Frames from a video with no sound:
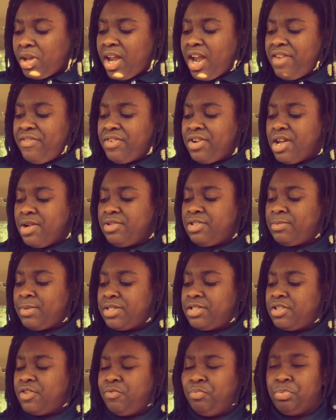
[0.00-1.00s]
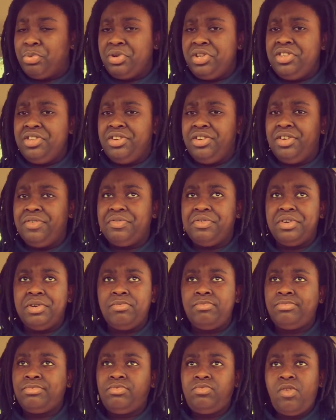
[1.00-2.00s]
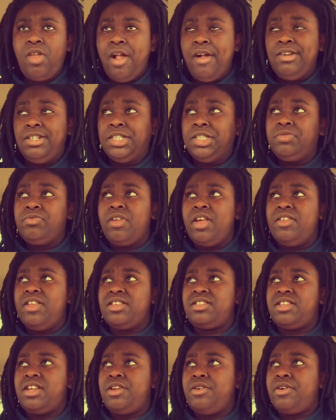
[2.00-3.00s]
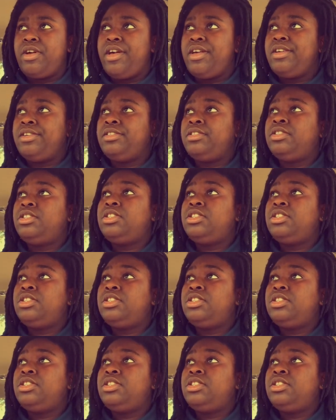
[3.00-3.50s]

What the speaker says: I even notice myself breathing different. That's not okay.